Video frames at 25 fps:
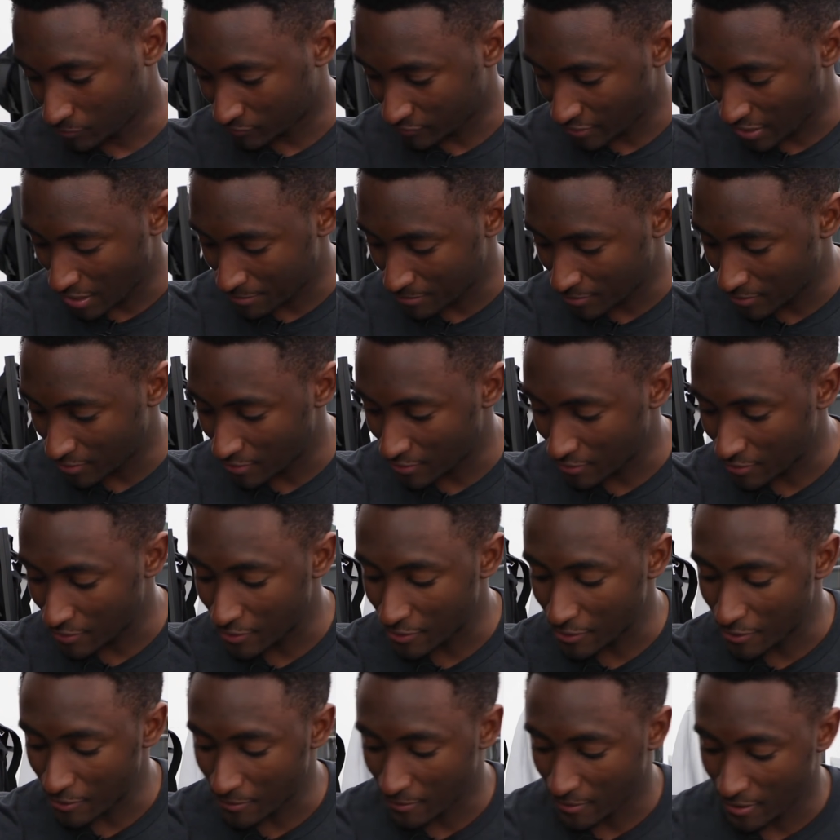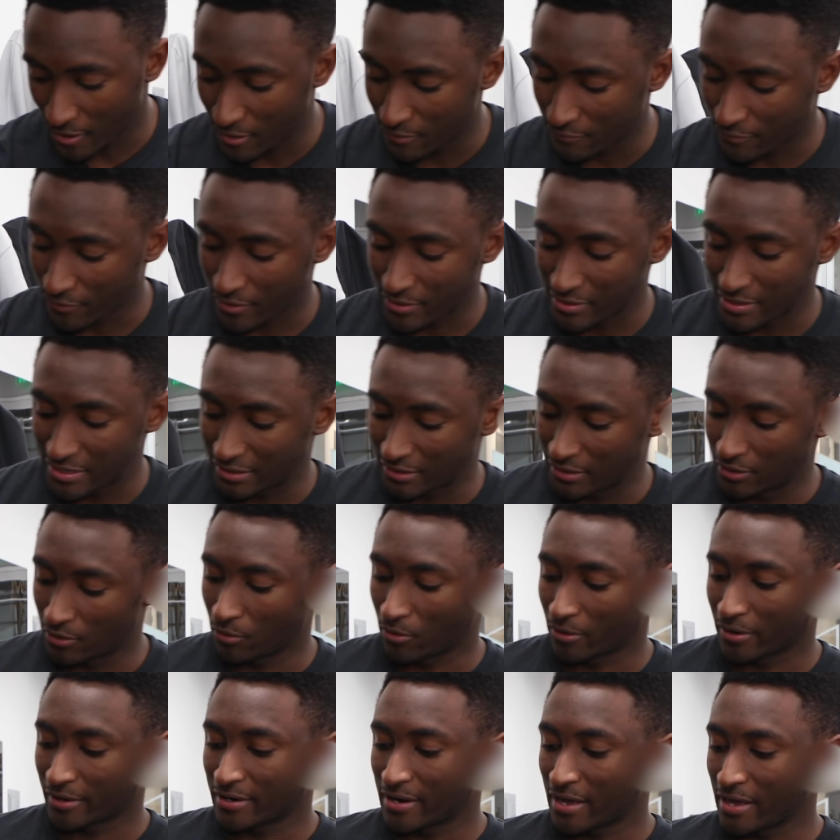what's happening in here. Very neatly
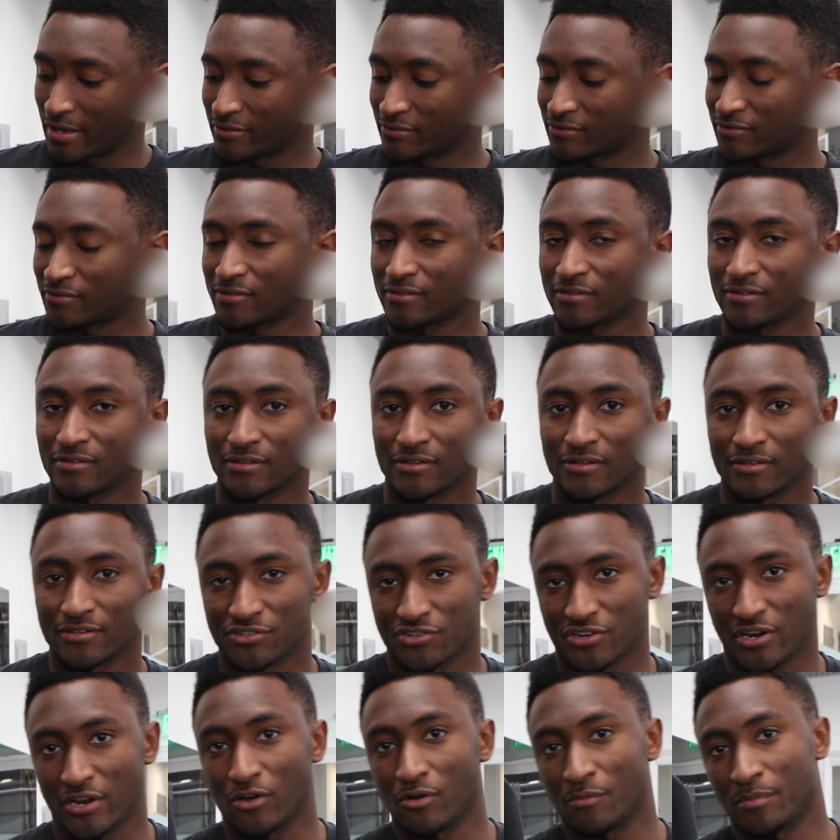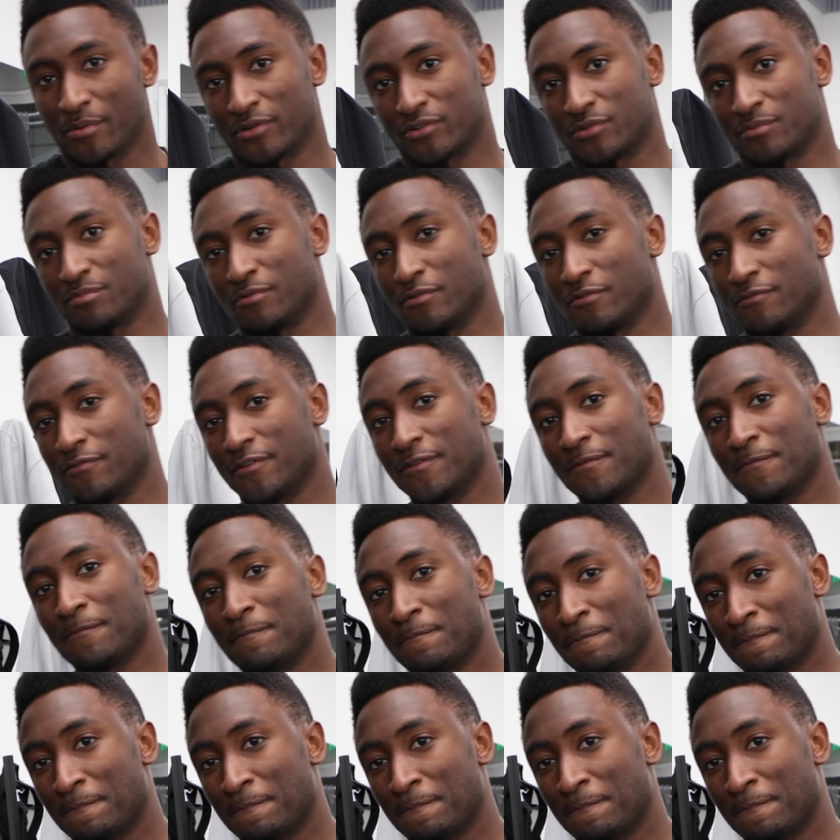organized. Should I open it to prove it?